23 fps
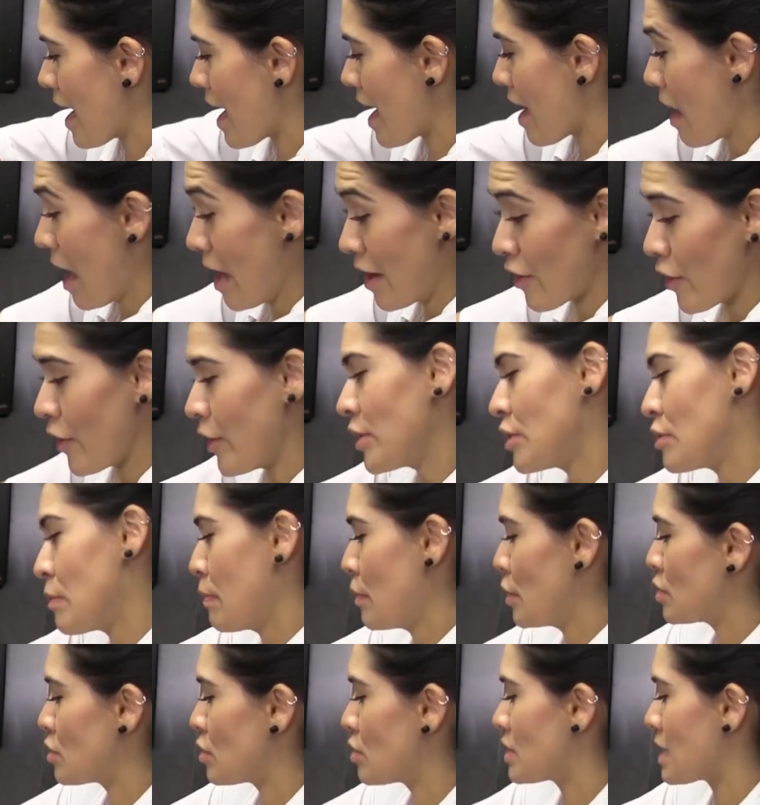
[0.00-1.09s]
are going to
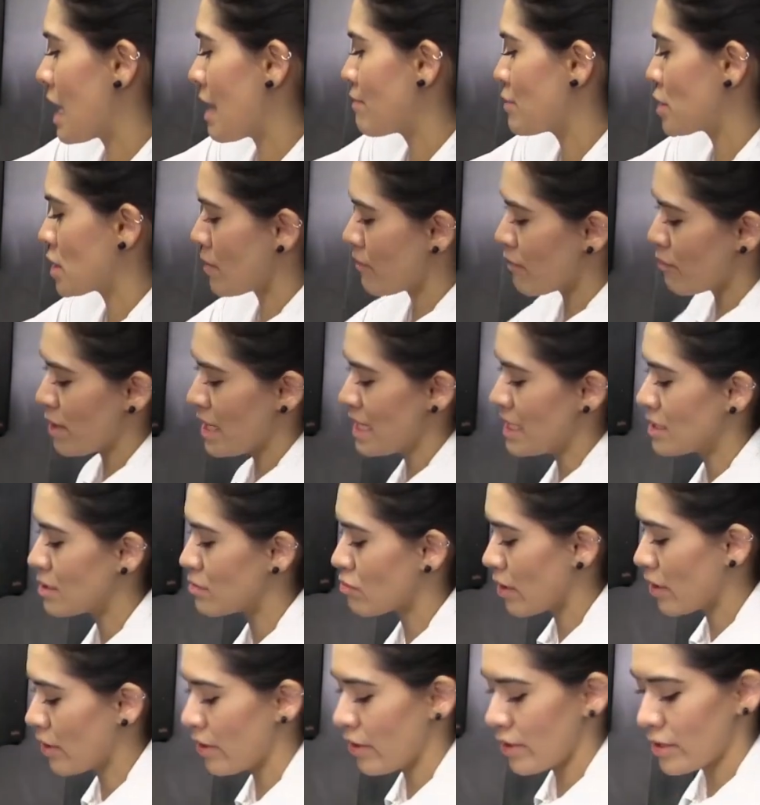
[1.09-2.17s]
put two types of beans.
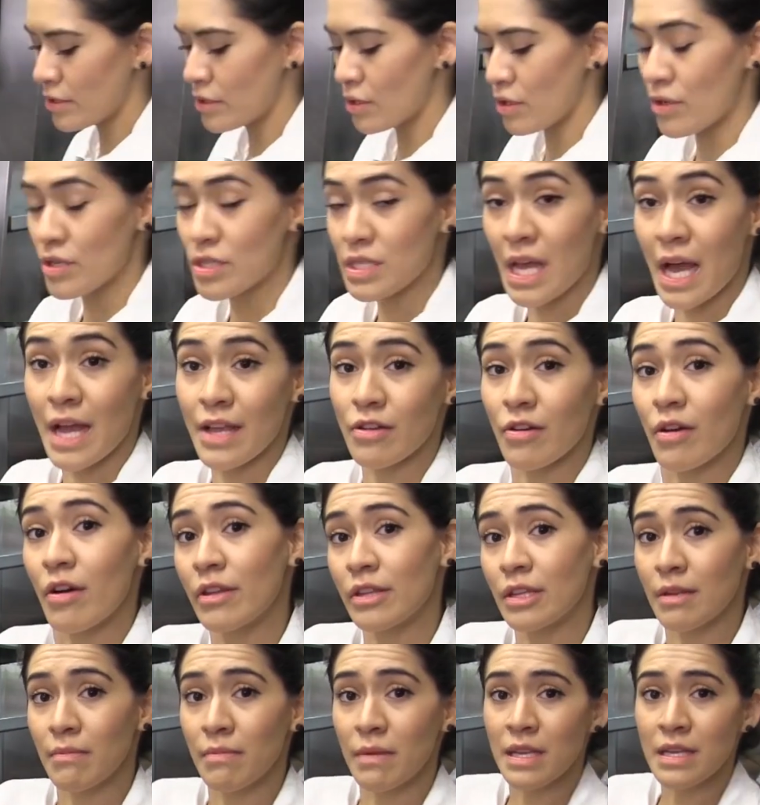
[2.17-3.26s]
We're going to use
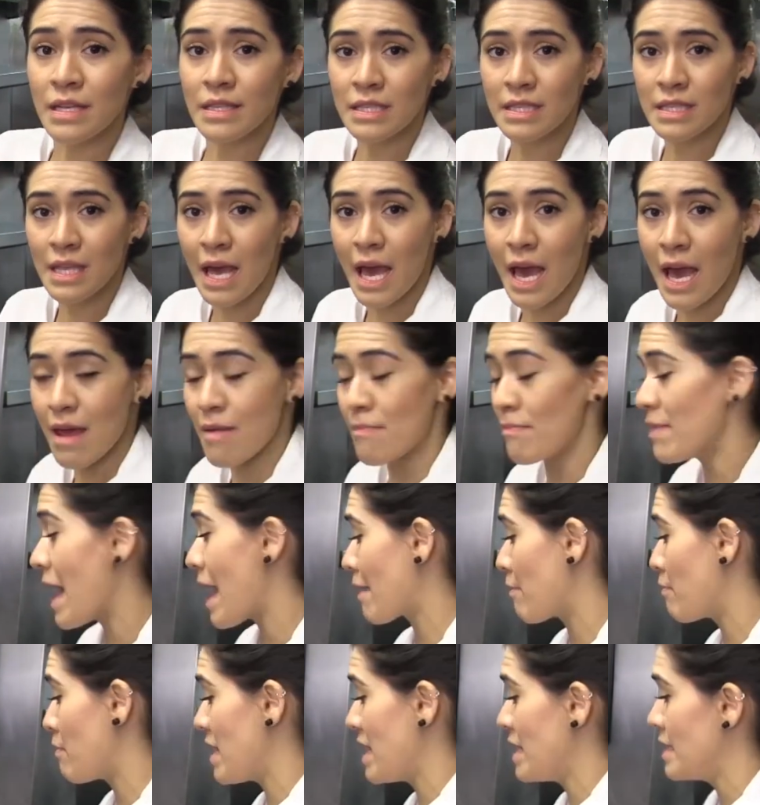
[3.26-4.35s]
ayocote beans and
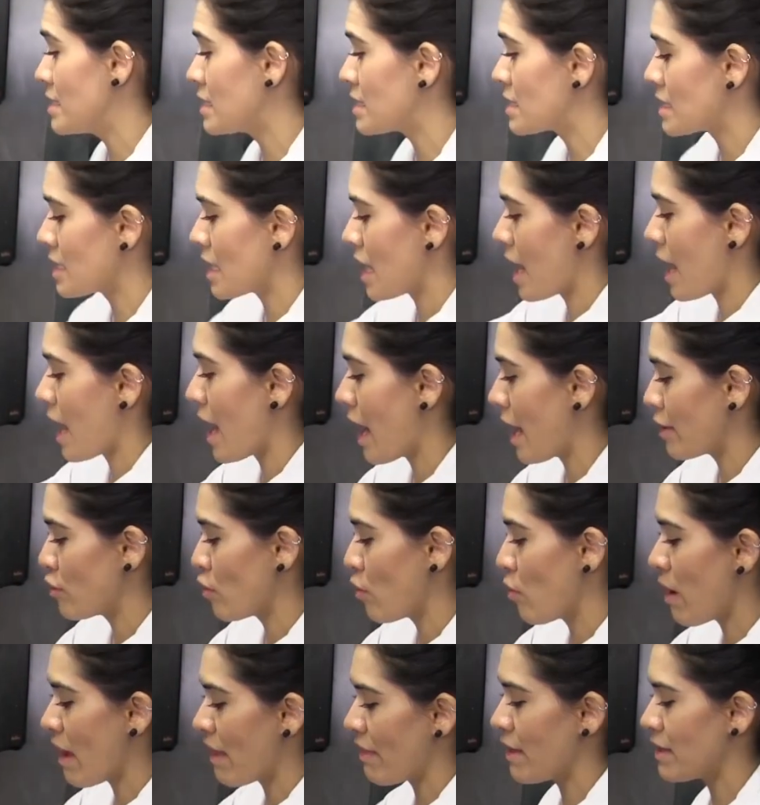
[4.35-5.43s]
black beans.
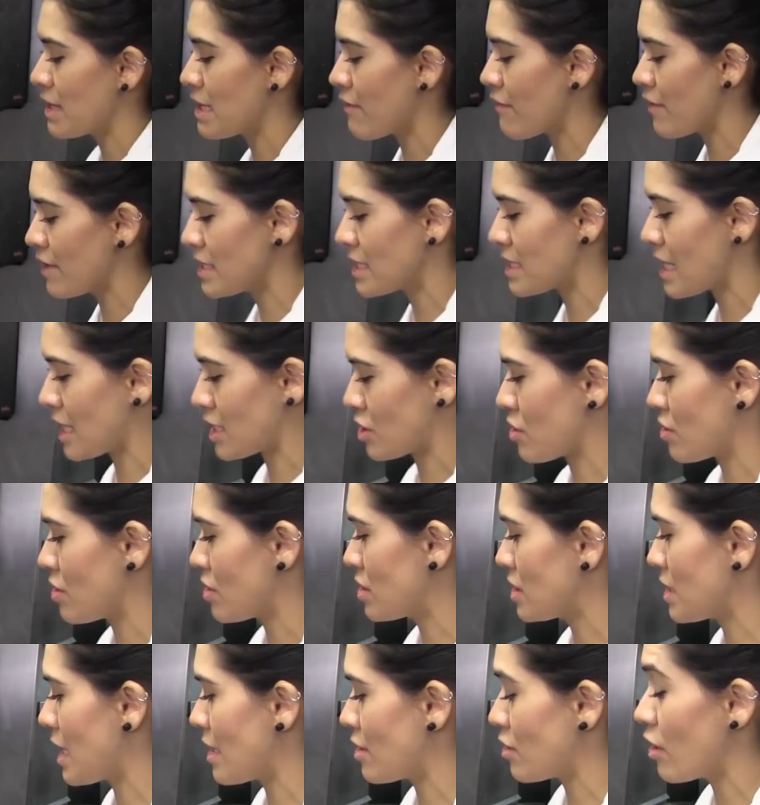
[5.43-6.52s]
You want the different
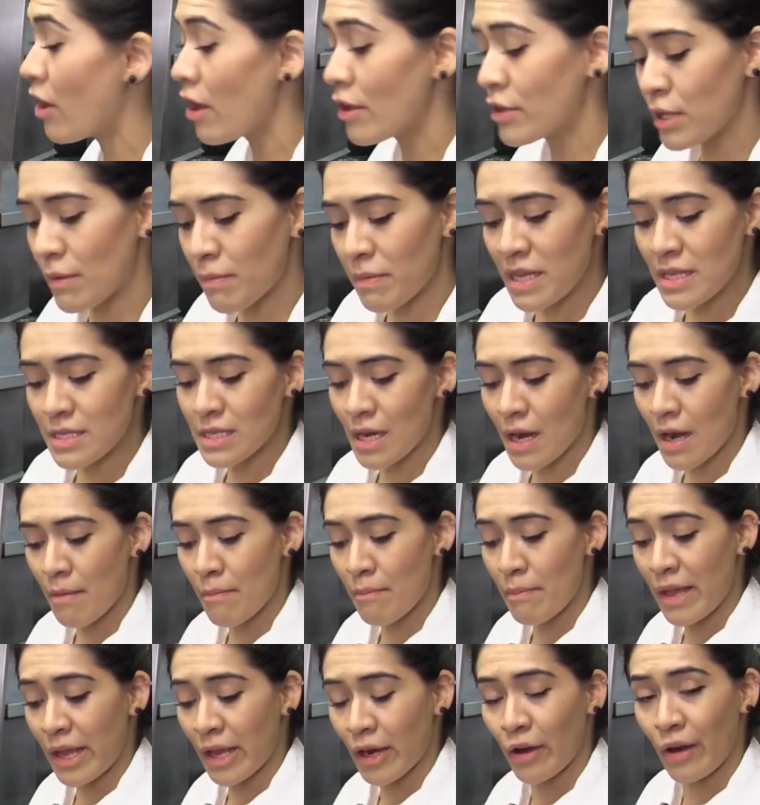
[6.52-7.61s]
textures. The ayocote beans are
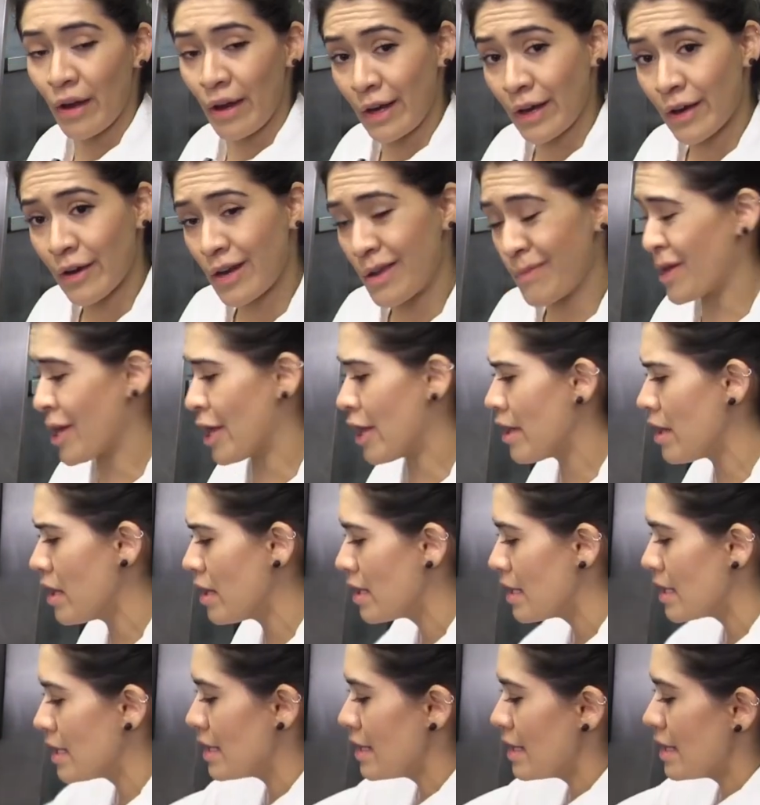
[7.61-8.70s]
bigger and creamier
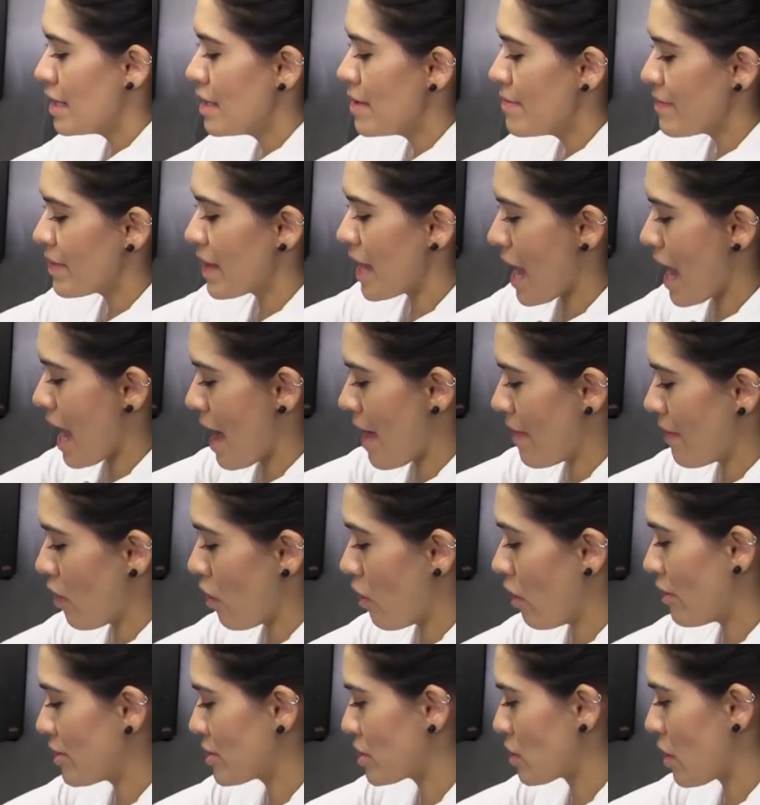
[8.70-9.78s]
and
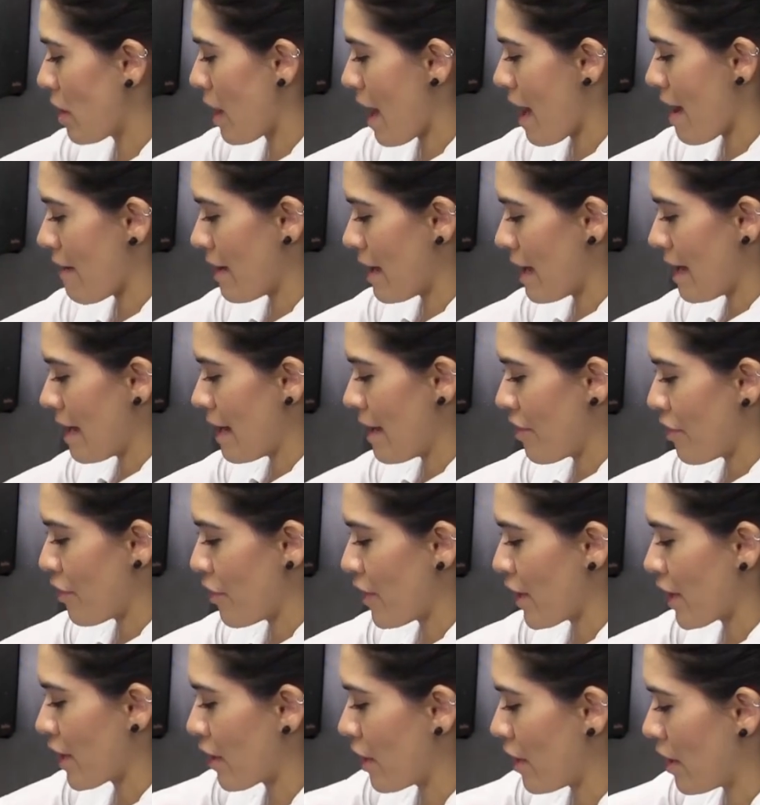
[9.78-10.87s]
also have a
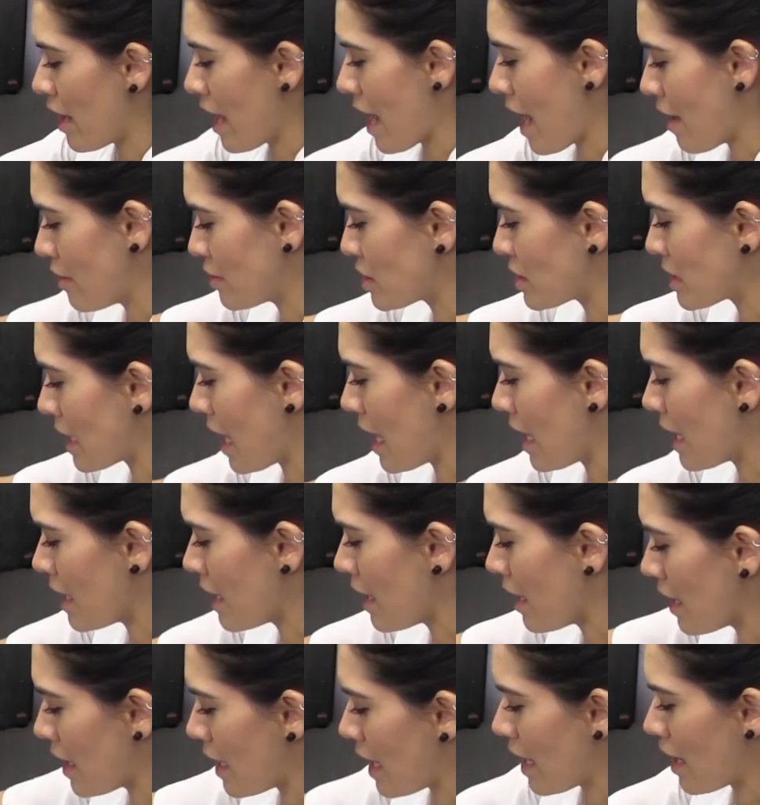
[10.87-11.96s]
thicker
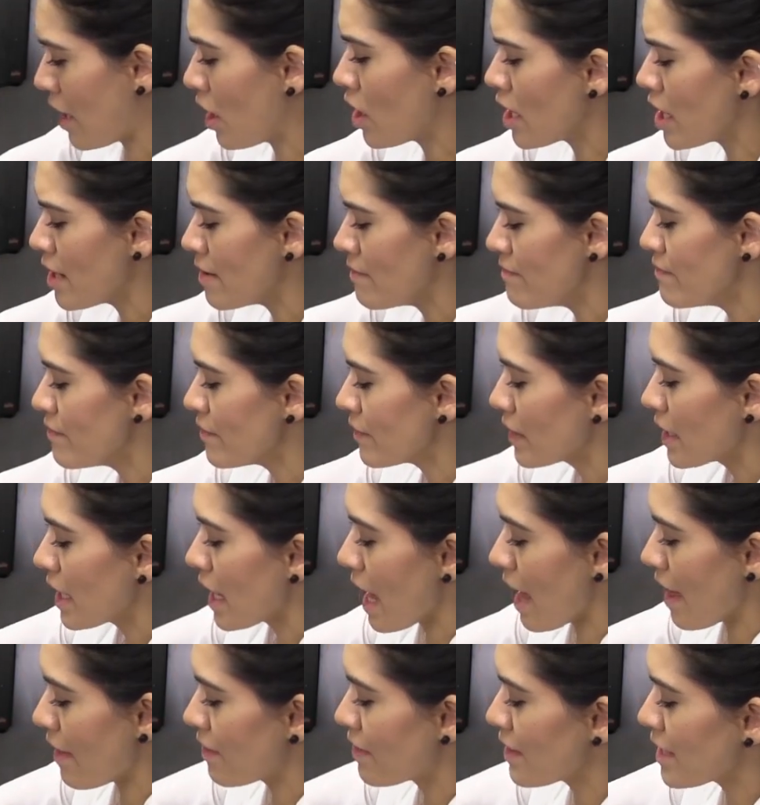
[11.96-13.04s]
outside layer.
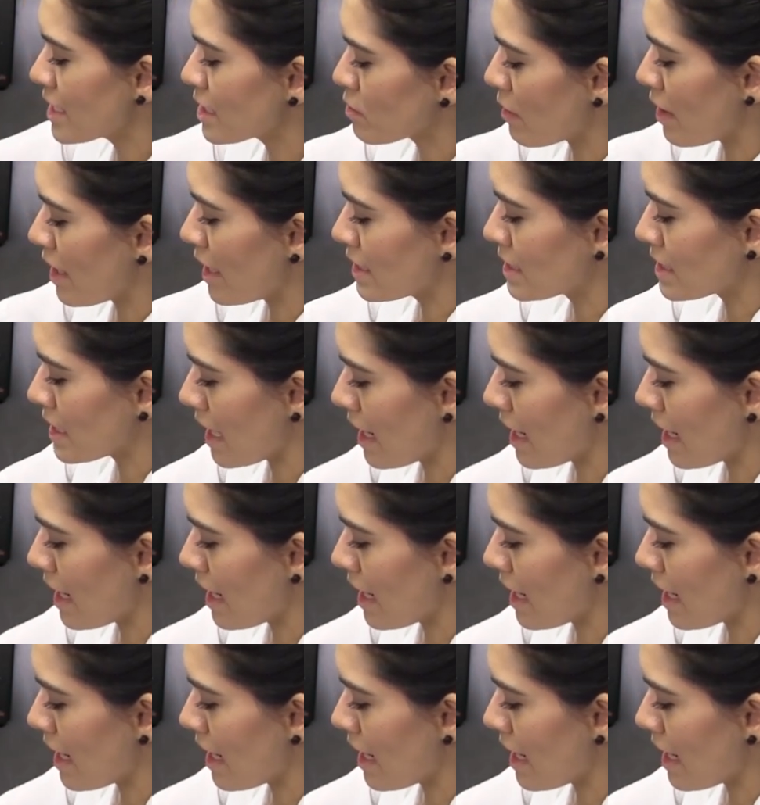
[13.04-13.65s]
And these ones